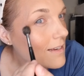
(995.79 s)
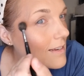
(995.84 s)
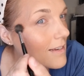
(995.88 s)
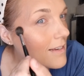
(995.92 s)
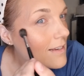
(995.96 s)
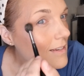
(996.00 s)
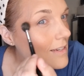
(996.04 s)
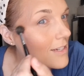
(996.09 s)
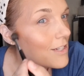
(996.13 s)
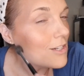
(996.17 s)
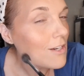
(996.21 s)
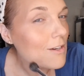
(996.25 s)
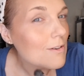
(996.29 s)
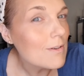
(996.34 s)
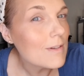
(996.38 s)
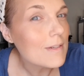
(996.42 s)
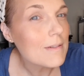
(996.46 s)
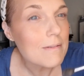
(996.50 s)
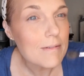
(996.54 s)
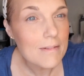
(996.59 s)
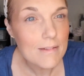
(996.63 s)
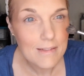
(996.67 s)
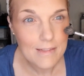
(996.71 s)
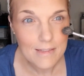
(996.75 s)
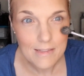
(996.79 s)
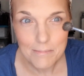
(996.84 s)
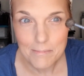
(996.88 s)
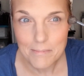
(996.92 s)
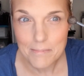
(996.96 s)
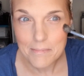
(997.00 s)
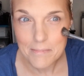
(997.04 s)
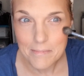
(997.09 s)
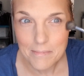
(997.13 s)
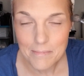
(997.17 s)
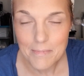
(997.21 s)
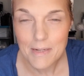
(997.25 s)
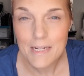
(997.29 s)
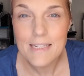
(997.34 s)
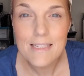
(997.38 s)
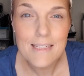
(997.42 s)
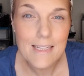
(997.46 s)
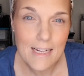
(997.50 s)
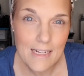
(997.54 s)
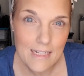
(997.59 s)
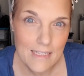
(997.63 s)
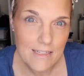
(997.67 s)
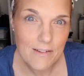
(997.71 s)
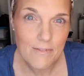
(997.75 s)
showing my
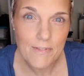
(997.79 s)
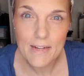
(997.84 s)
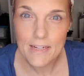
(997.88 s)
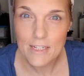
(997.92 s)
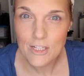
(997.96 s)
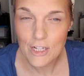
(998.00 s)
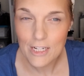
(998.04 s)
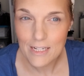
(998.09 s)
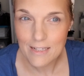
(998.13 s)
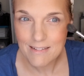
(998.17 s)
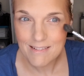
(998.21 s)
signs of aging.